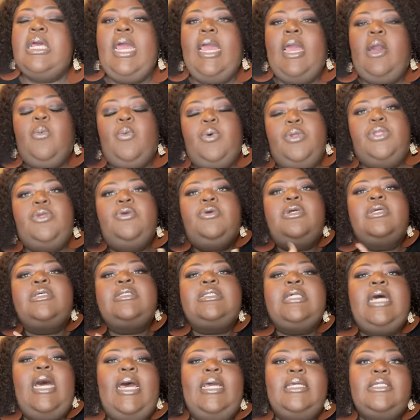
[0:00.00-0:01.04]
And when you're a
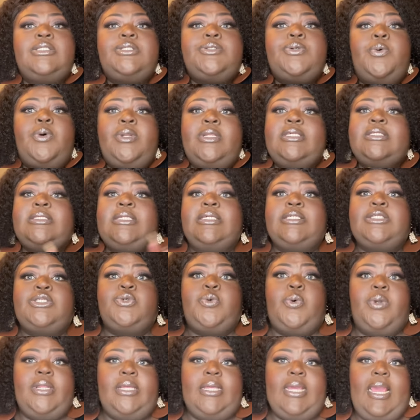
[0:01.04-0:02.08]
size twenty-six,
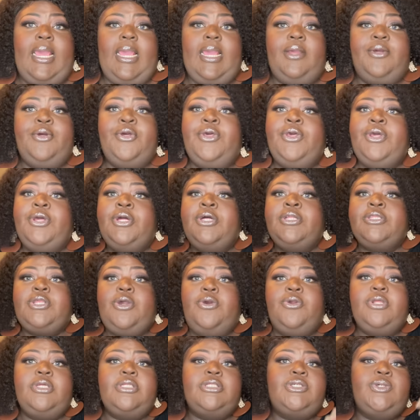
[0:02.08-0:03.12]
twenty-eight,
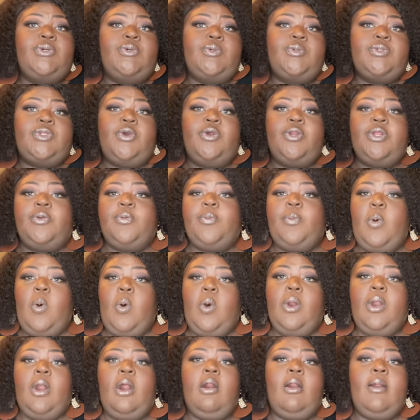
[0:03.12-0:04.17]
thirty-two,
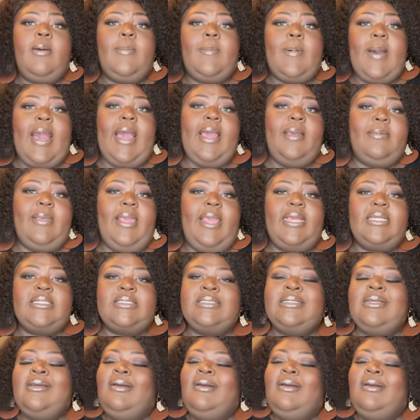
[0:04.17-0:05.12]
thirty-four, or a five X,